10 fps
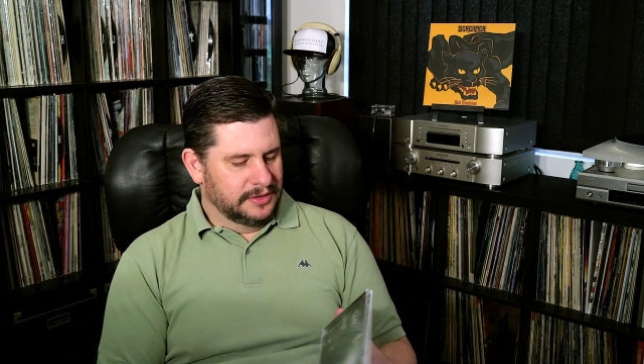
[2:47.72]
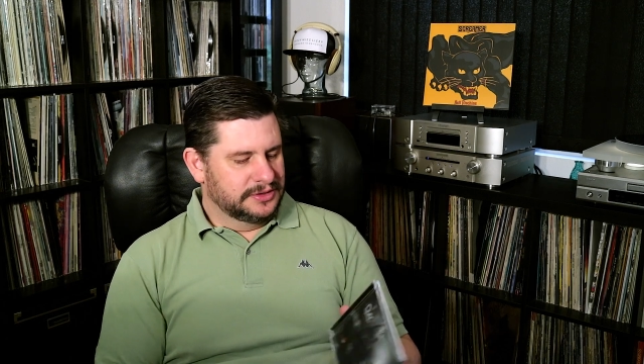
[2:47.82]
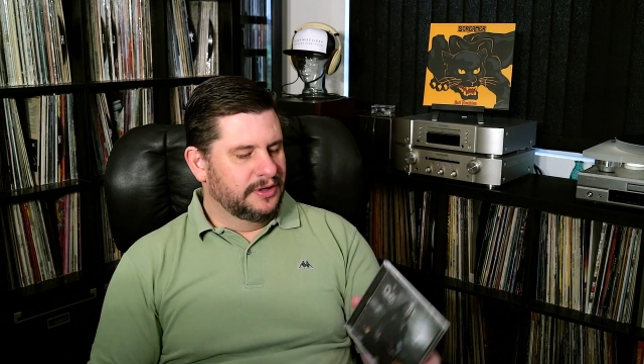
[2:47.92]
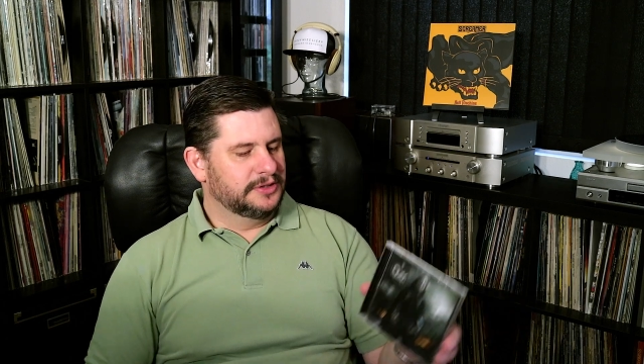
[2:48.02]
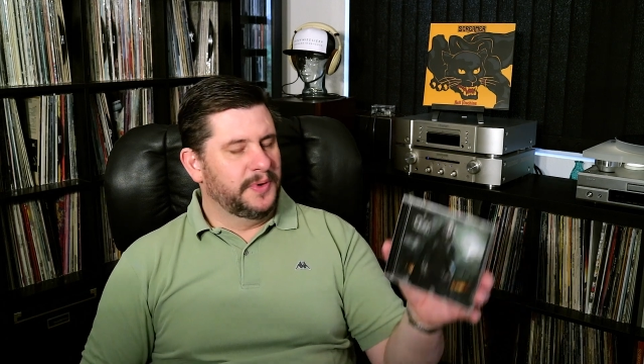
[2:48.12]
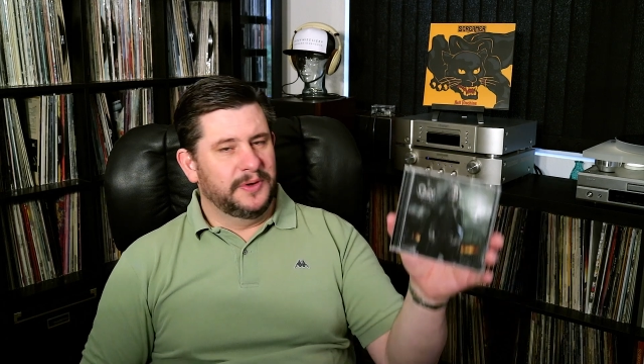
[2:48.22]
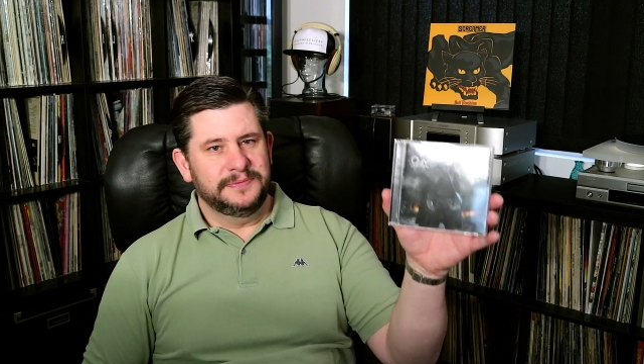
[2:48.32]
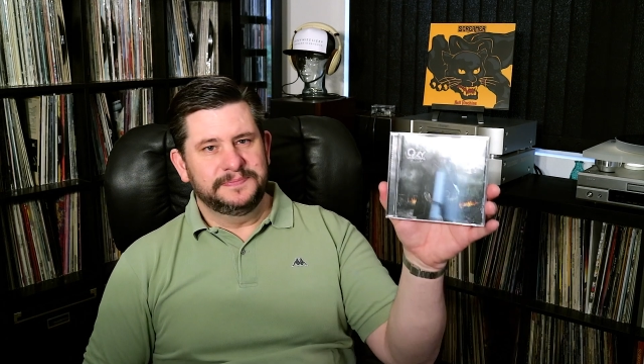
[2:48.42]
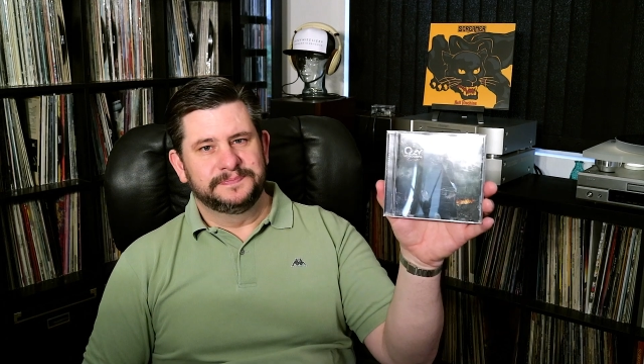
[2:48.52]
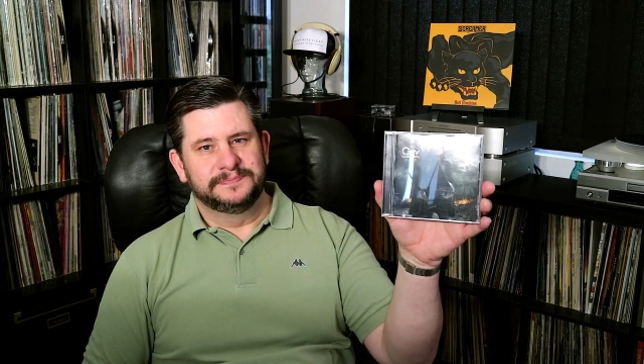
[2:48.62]
Ozzy
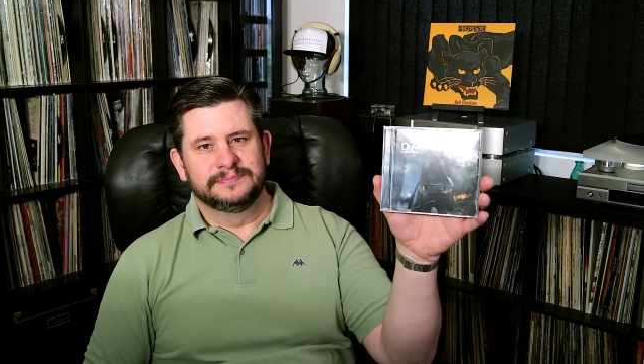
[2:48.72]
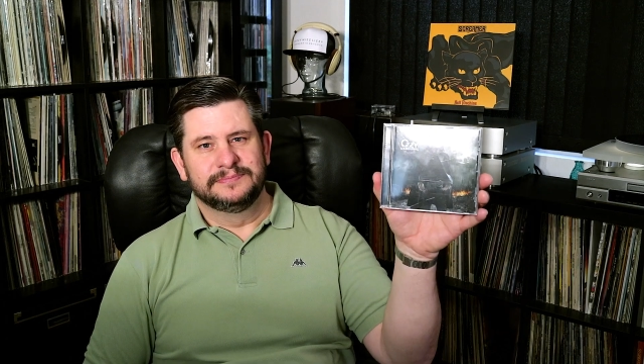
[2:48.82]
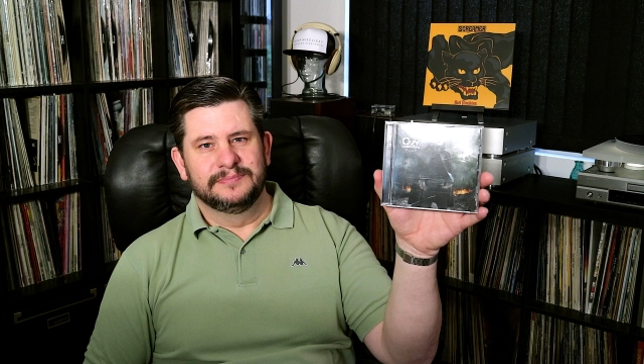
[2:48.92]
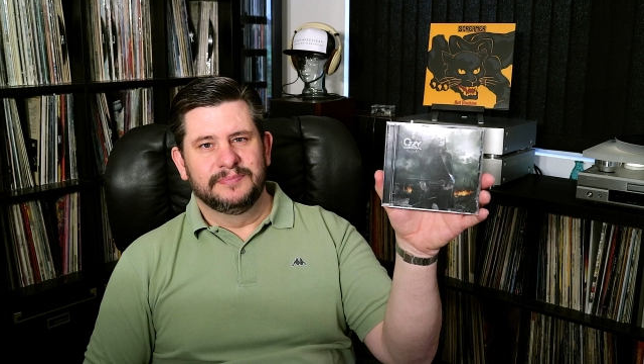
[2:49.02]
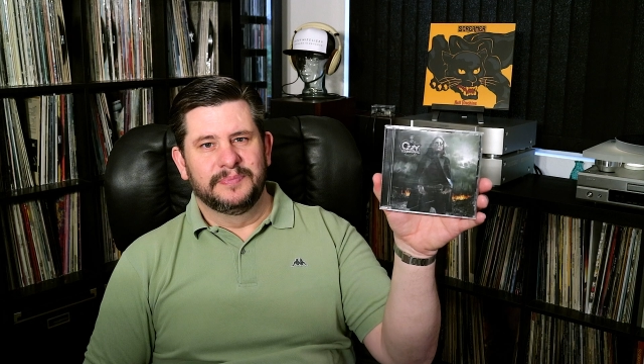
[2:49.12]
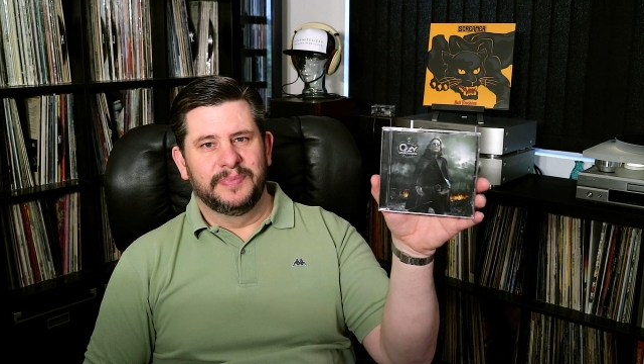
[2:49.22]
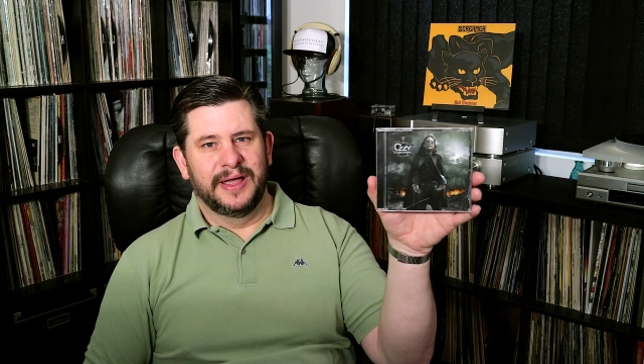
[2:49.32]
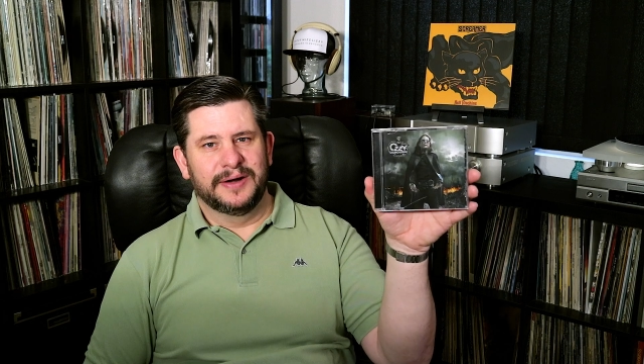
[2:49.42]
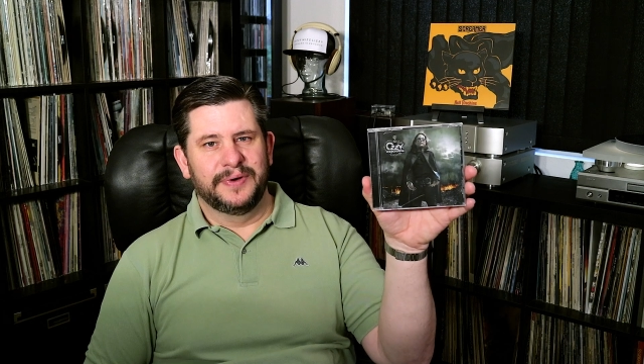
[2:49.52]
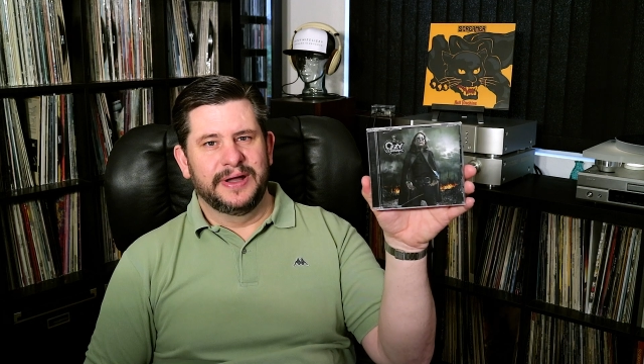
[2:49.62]
Osbourne,
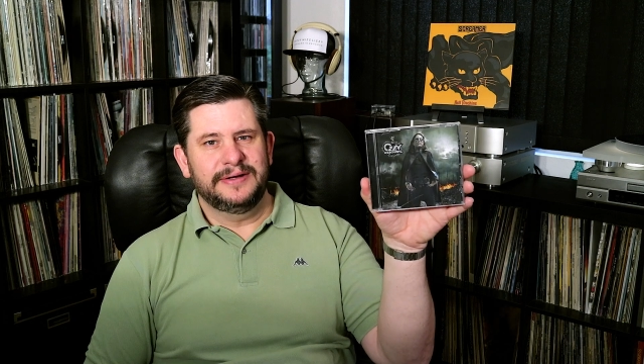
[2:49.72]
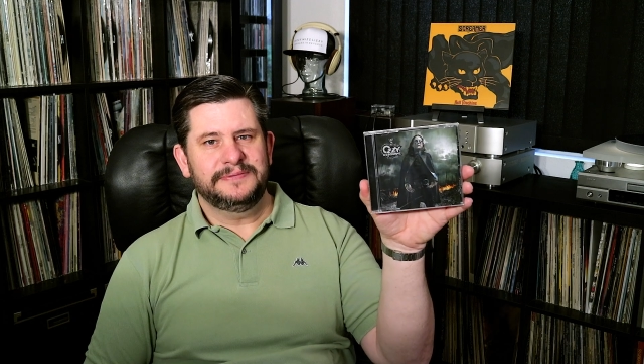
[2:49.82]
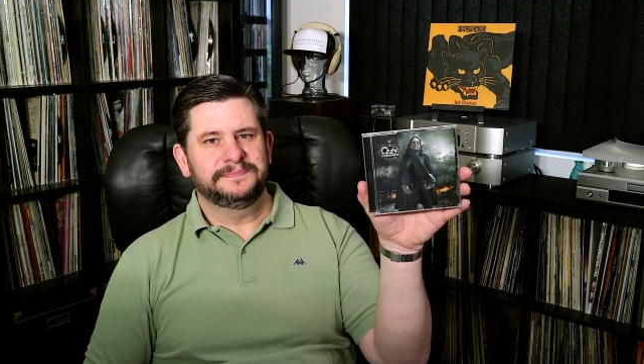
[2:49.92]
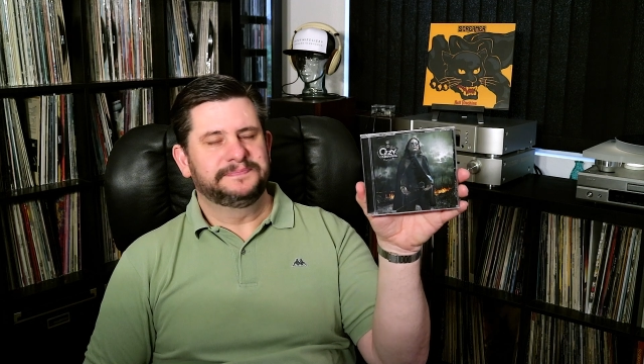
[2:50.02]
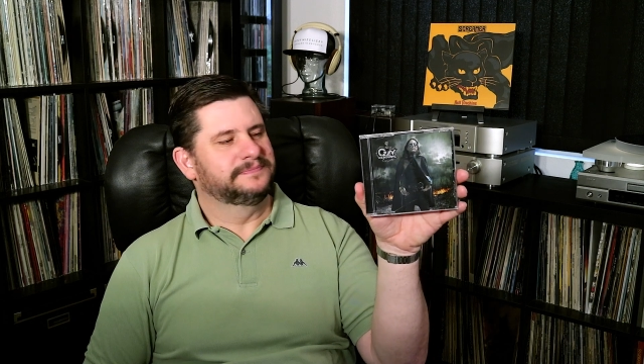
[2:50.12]
Black Rain,